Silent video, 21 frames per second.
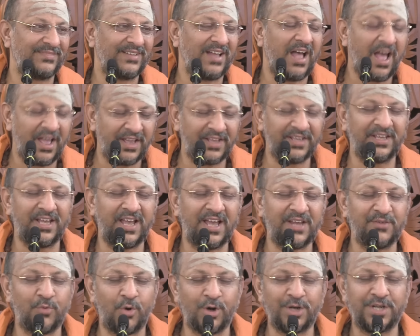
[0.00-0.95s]
I.
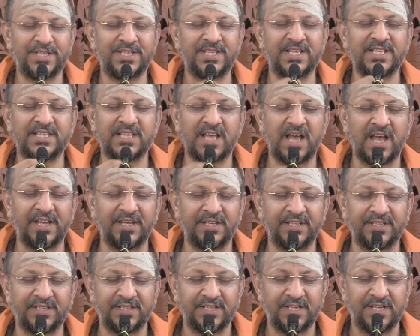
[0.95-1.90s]
And what is this I?
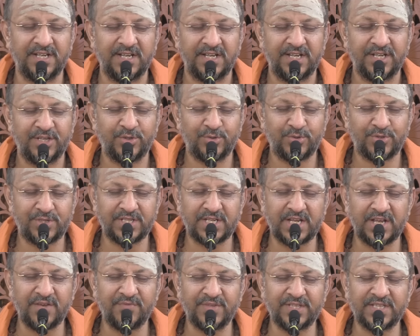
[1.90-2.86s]
You
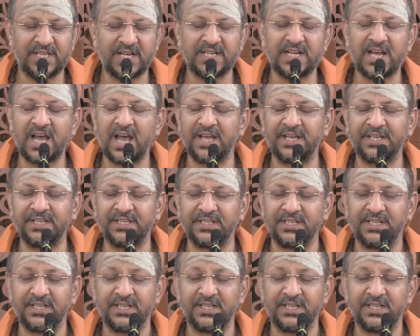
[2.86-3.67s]
stay with that I.